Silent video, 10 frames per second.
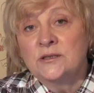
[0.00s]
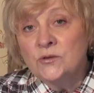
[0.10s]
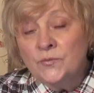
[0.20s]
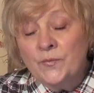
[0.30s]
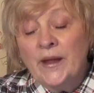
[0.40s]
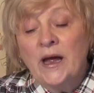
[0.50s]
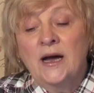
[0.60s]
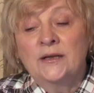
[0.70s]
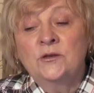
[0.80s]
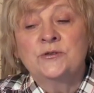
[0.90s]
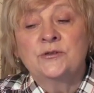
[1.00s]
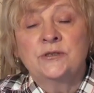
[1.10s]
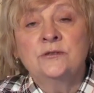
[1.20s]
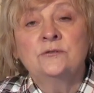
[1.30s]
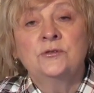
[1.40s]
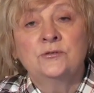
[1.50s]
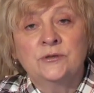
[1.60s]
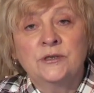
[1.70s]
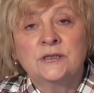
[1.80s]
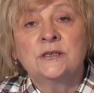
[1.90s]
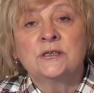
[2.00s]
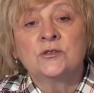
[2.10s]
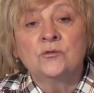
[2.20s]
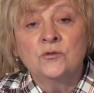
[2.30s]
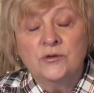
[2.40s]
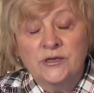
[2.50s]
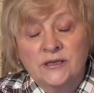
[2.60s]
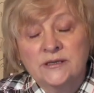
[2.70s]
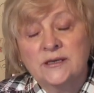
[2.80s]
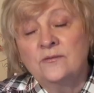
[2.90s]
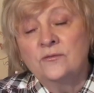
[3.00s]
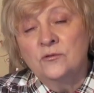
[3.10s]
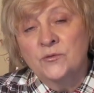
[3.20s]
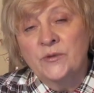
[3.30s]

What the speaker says: I said we must do everything that nothing terrible could happen.